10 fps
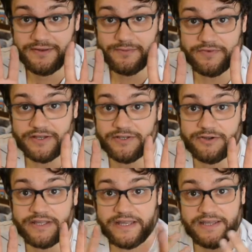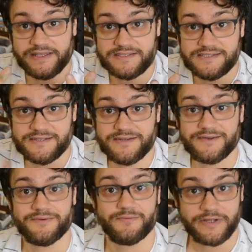we've got dirty hands.
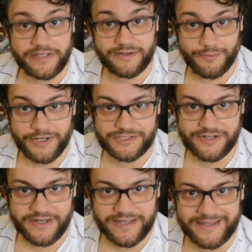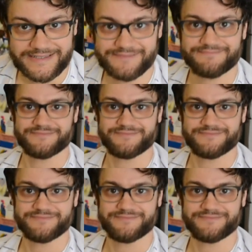We need to wash our hands.